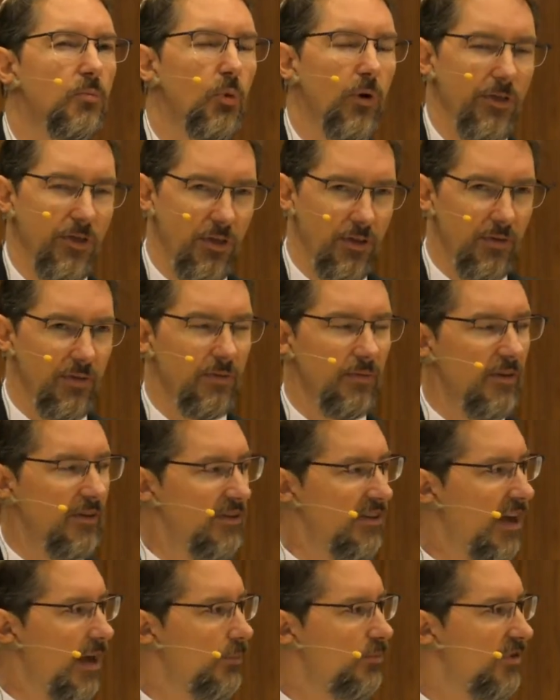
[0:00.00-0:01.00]
what the
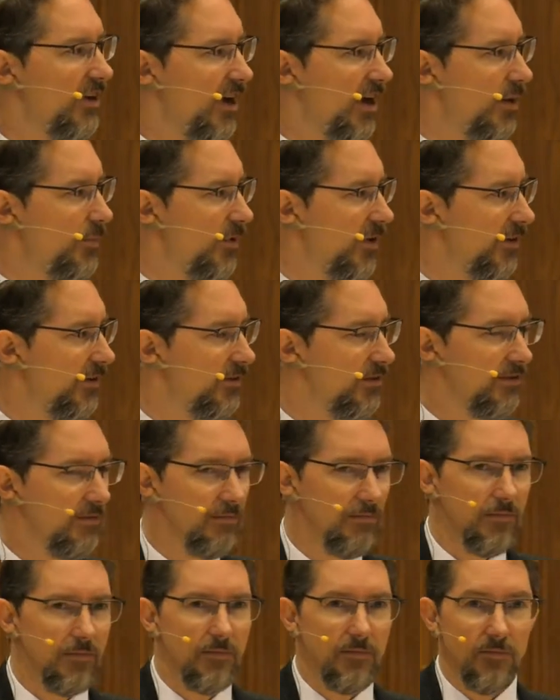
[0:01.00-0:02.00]
same time is.
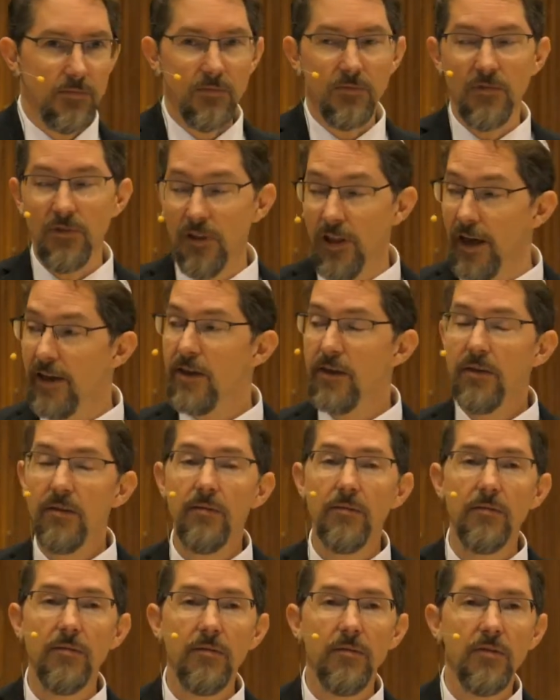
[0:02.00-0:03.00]
Like
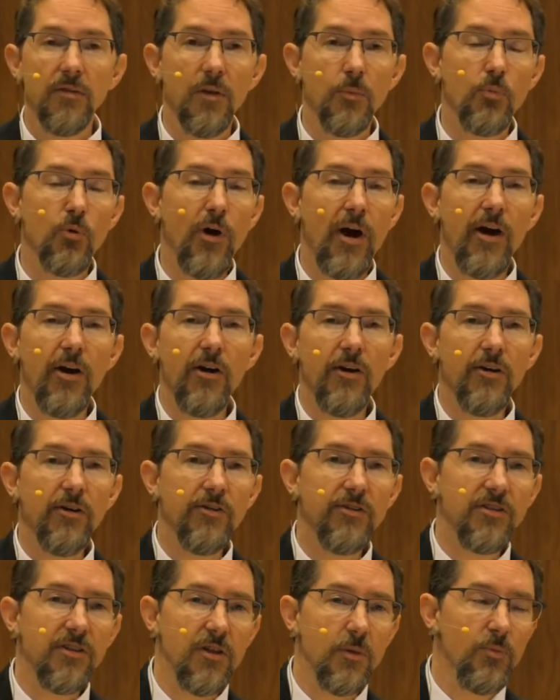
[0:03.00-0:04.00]
the
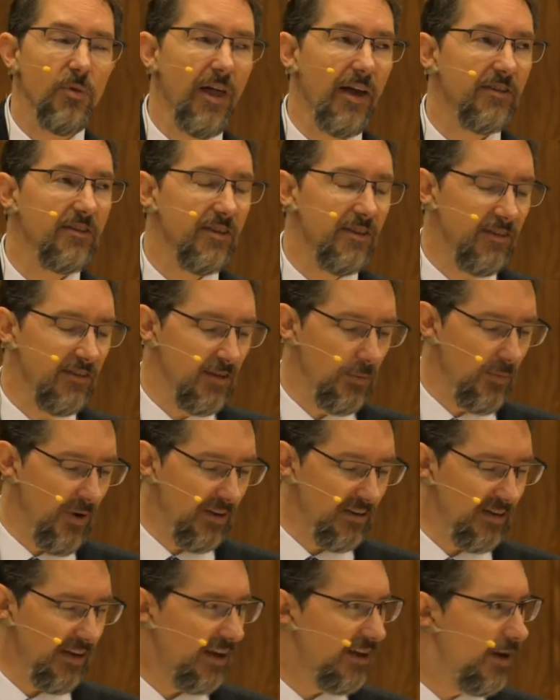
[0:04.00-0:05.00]
prayers and the blessings and
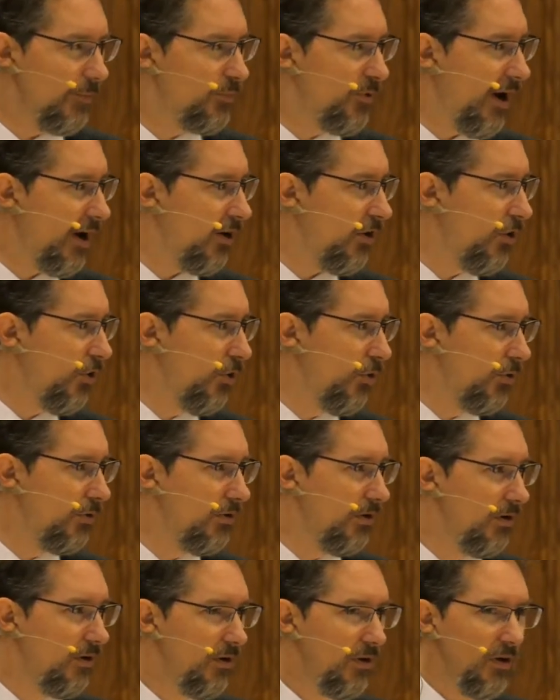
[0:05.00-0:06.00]
Masachet
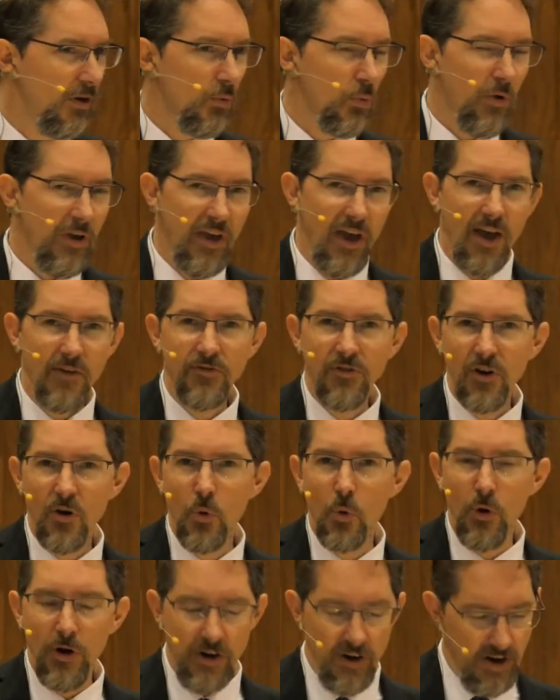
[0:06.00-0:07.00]
Brachot, we have to
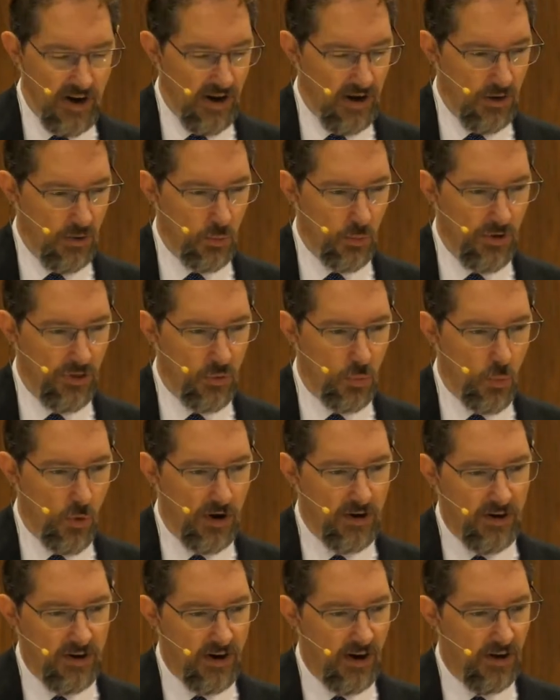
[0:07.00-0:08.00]
coordinate with
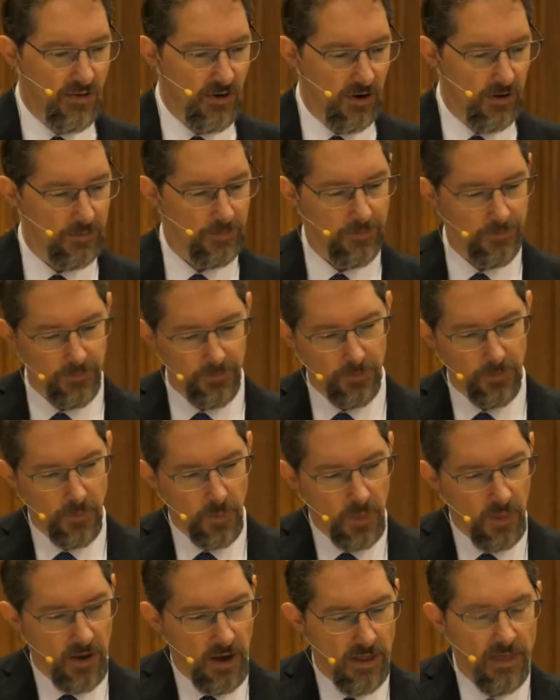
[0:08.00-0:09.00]
one another.
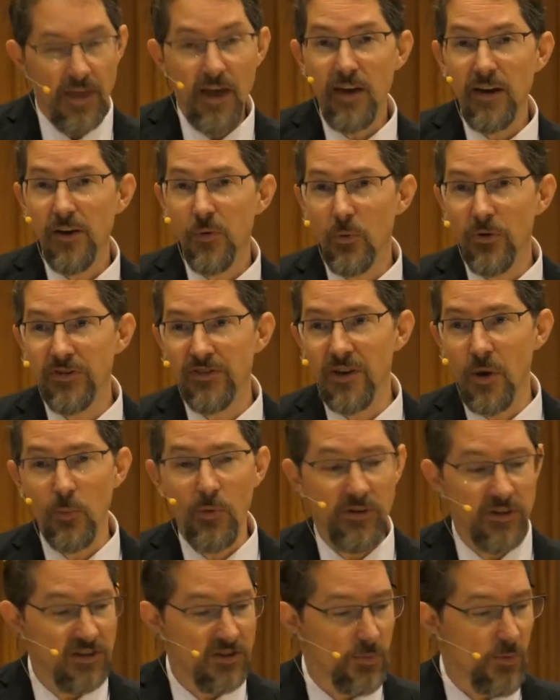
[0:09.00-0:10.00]
And then it was
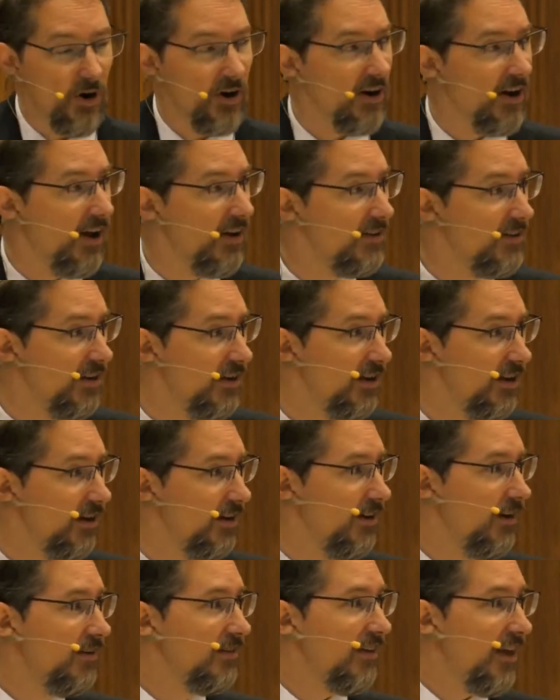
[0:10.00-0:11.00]
someone's smart
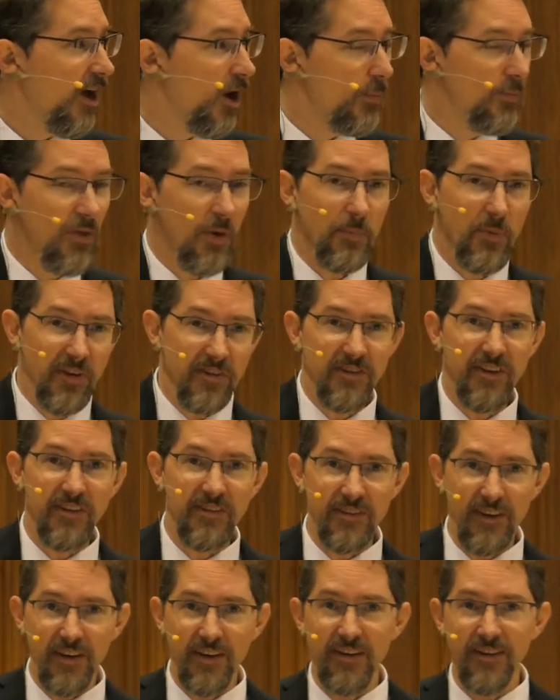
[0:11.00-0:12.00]
idea to help the
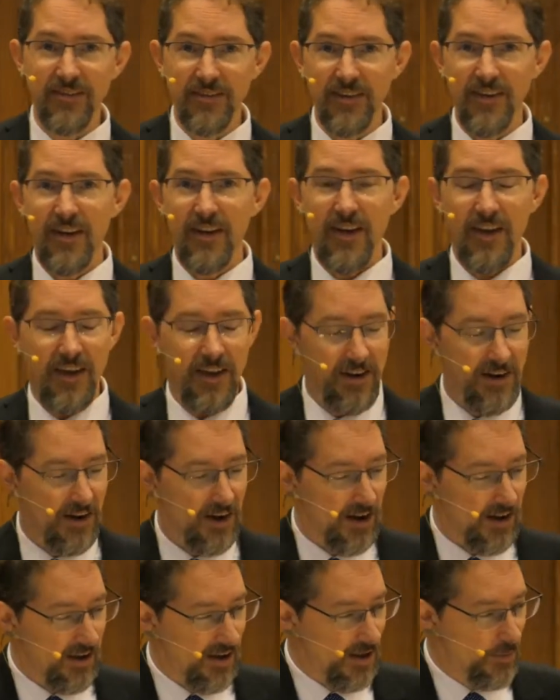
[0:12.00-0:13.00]
businesses in,
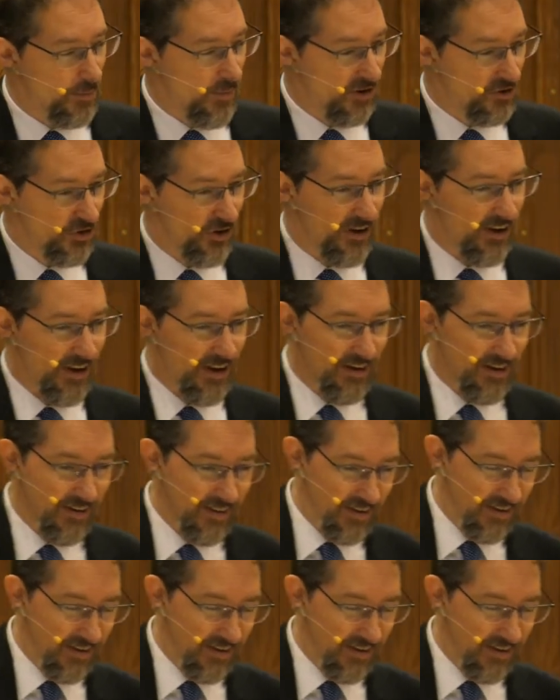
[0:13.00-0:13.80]
uh, in Michigan